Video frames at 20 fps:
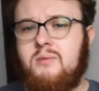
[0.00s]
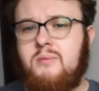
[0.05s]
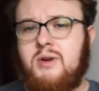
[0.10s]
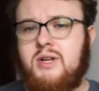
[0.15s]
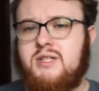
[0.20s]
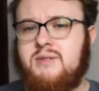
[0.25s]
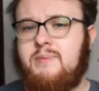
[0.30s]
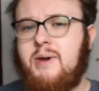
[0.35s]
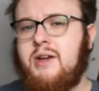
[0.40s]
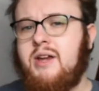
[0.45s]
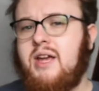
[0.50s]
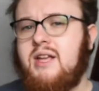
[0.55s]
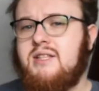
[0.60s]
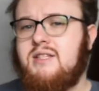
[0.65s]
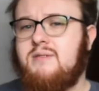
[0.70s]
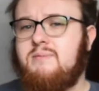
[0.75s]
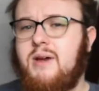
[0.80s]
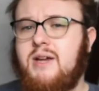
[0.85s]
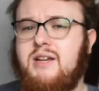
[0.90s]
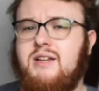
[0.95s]
but it's
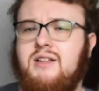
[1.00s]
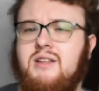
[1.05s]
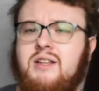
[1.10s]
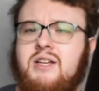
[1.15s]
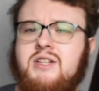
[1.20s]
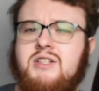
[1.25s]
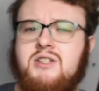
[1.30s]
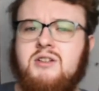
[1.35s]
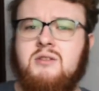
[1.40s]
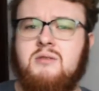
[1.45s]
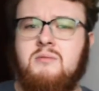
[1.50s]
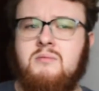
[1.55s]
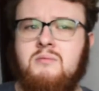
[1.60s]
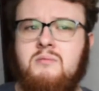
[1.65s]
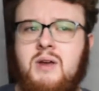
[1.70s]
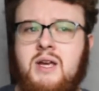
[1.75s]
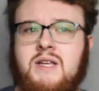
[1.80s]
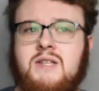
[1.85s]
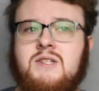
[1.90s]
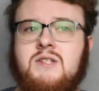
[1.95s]
speculation
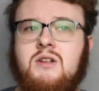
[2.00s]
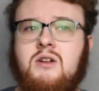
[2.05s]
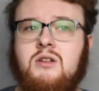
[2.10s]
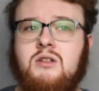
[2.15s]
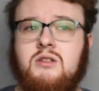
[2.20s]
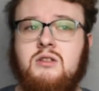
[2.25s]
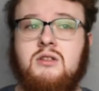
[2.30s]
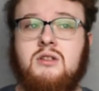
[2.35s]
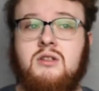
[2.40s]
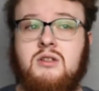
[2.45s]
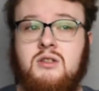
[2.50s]
based on,